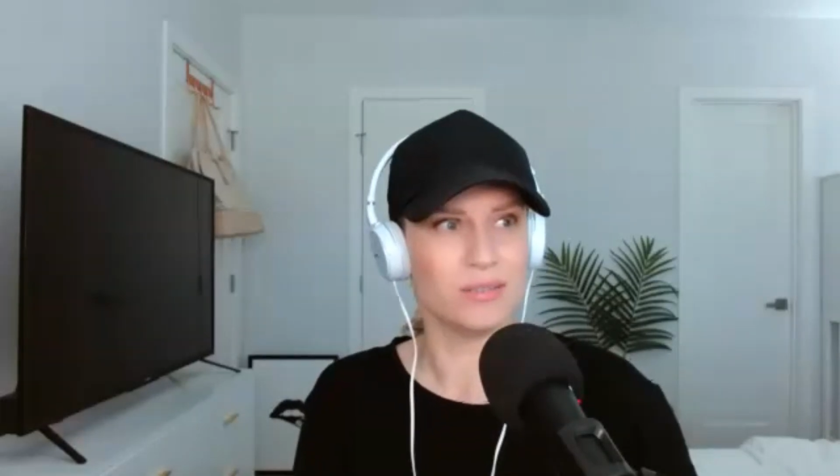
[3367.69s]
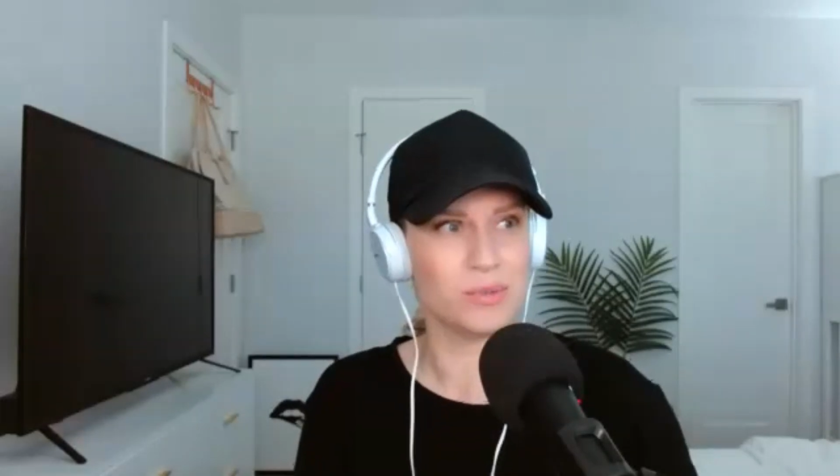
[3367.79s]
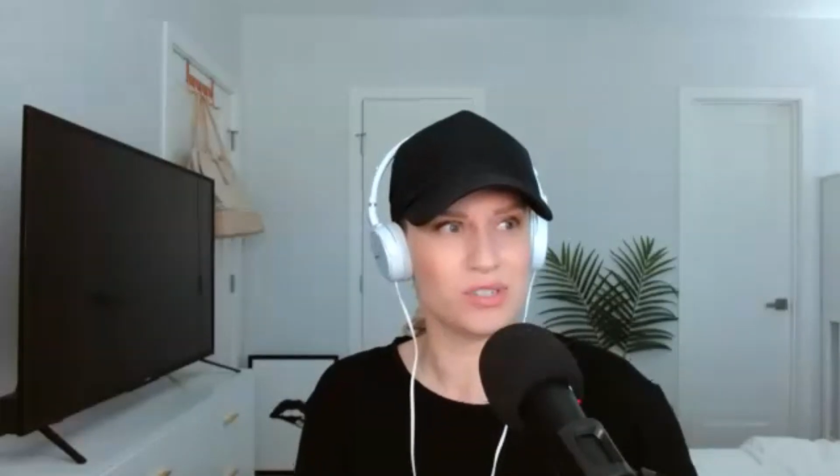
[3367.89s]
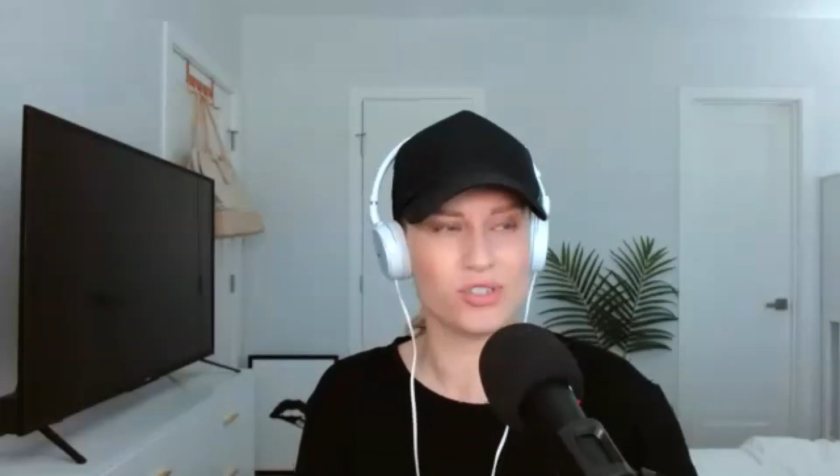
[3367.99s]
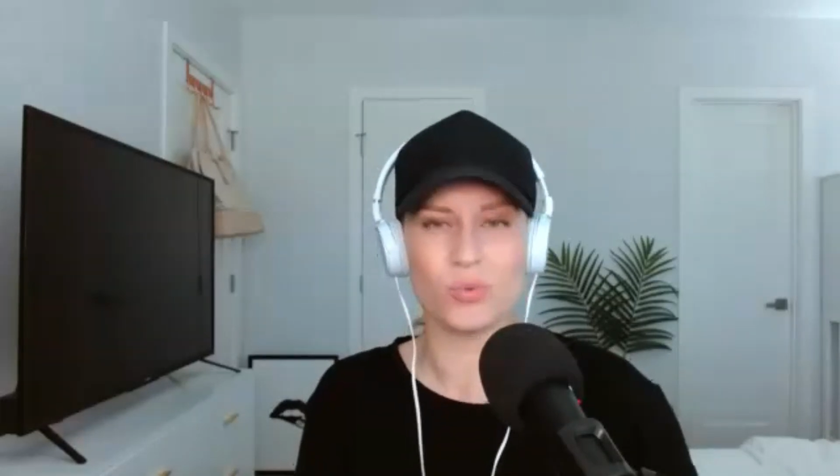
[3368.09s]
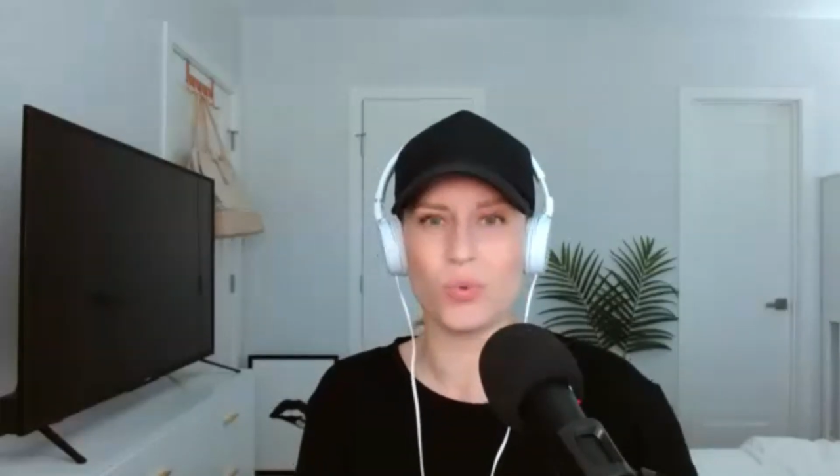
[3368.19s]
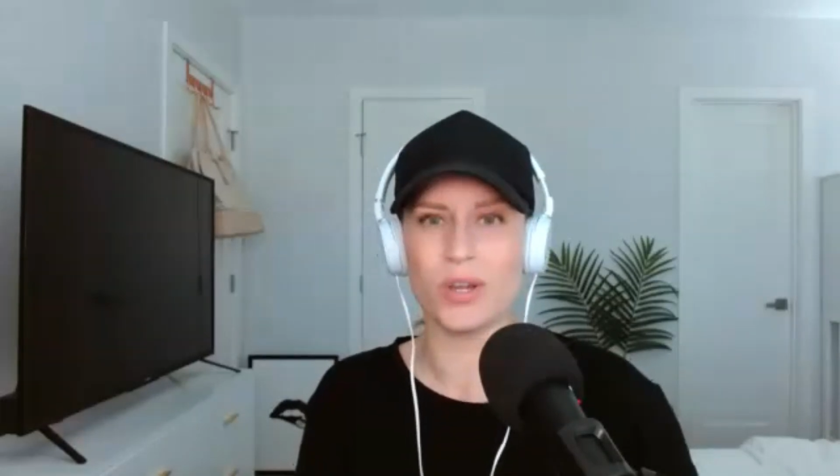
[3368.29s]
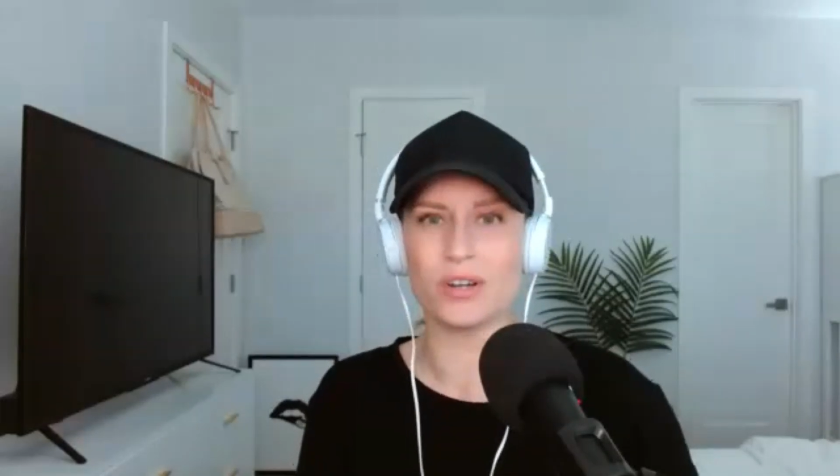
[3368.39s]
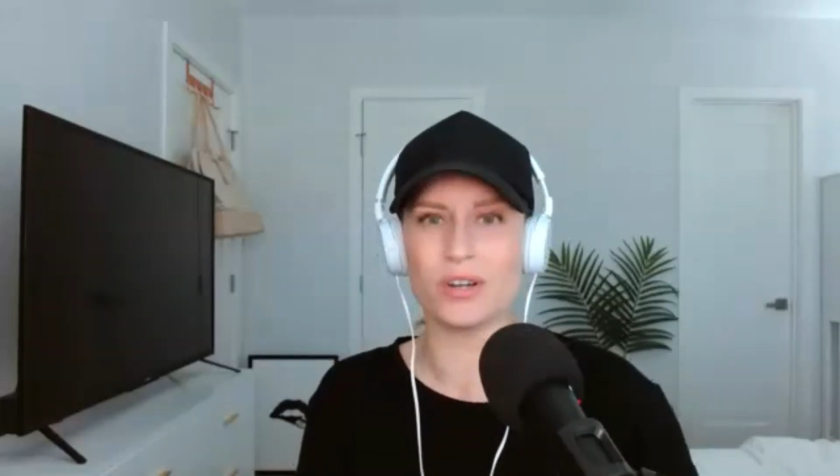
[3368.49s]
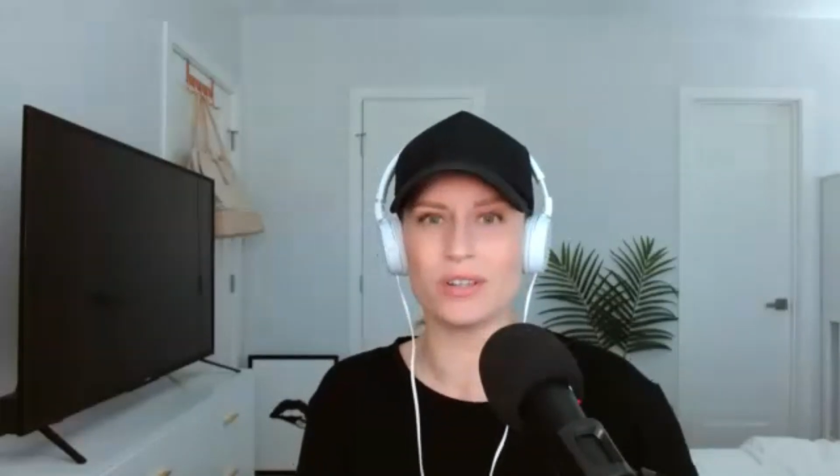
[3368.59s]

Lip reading: It was such a weird,